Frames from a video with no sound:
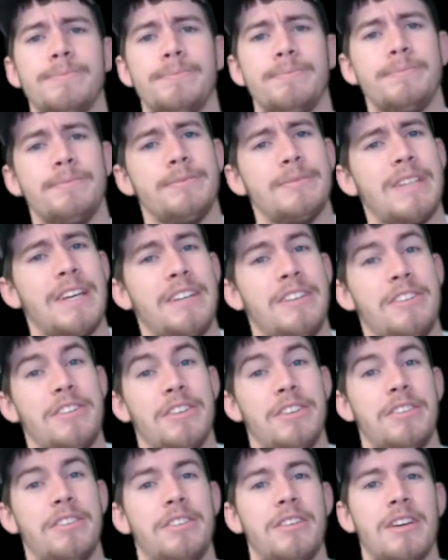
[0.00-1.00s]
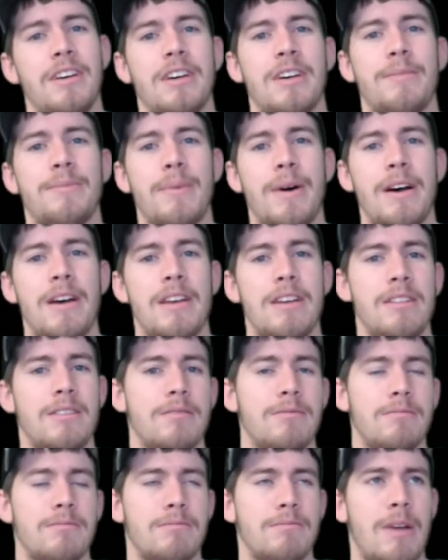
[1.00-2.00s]
That's just my
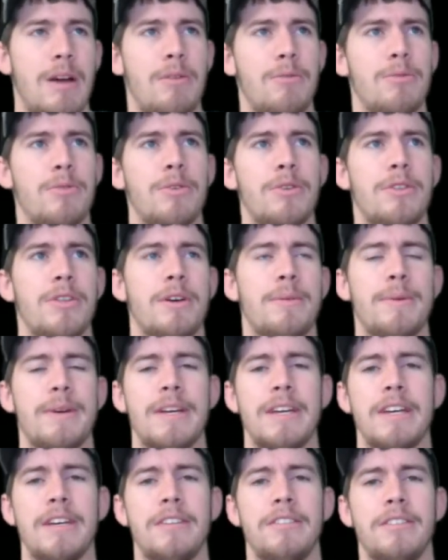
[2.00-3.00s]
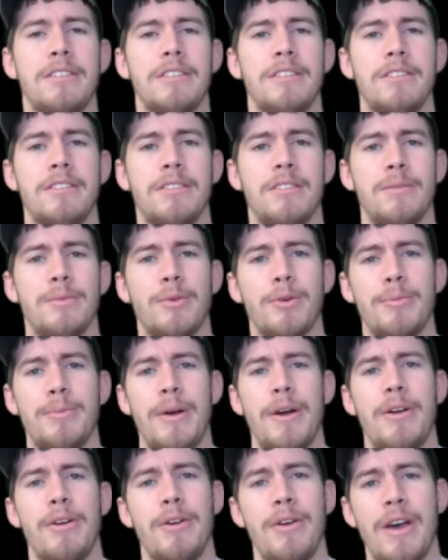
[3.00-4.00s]
rule of thumb, I guess. Is the more
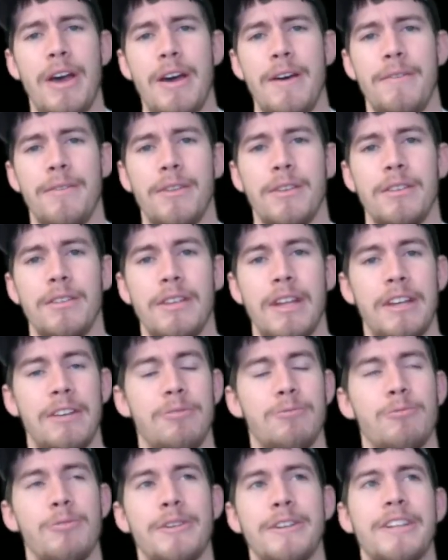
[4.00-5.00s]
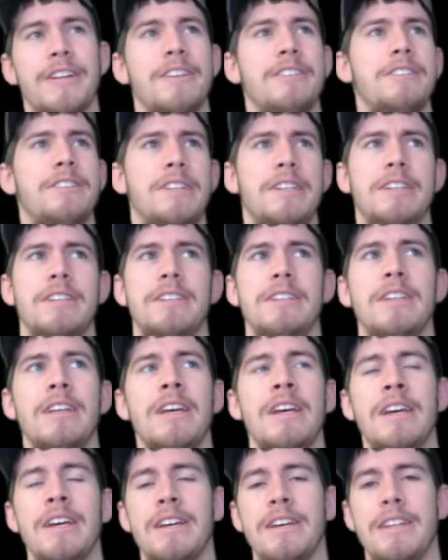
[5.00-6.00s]
power you have, that's one less thing
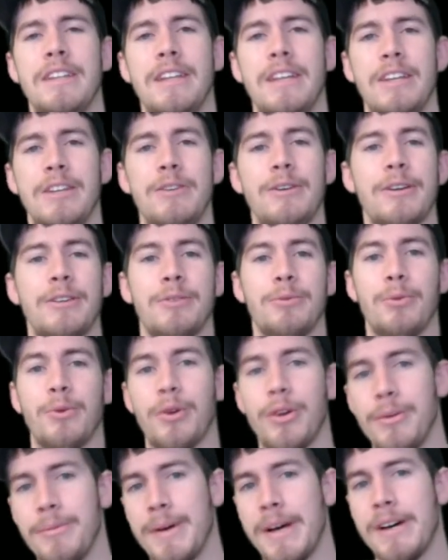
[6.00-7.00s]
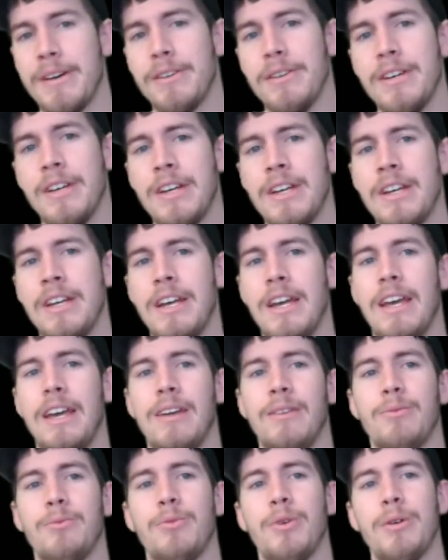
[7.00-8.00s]
that you have to worry about,
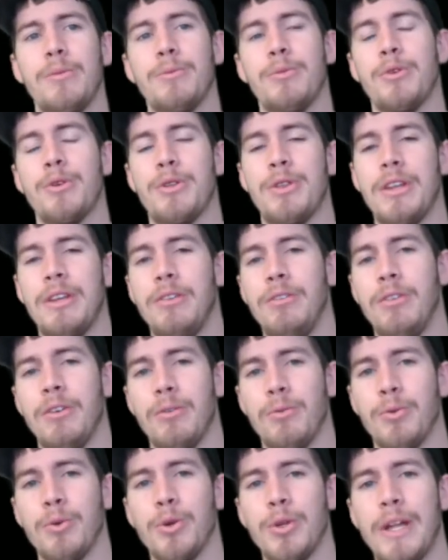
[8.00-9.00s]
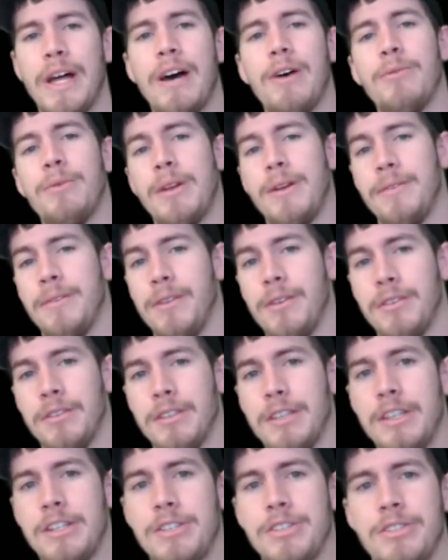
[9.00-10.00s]
and one more thing you can rule out whenever there's
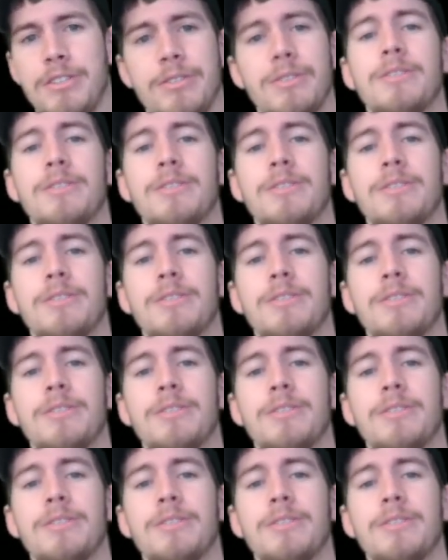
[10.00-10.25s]
an issue.